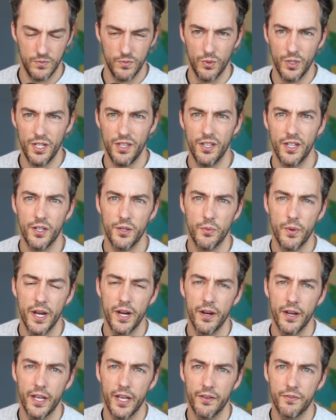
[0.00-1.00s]
What are you thinking of
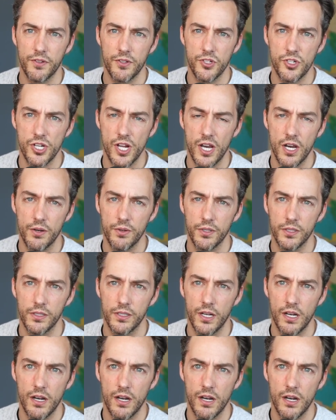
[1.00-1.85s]
wearing after the shower?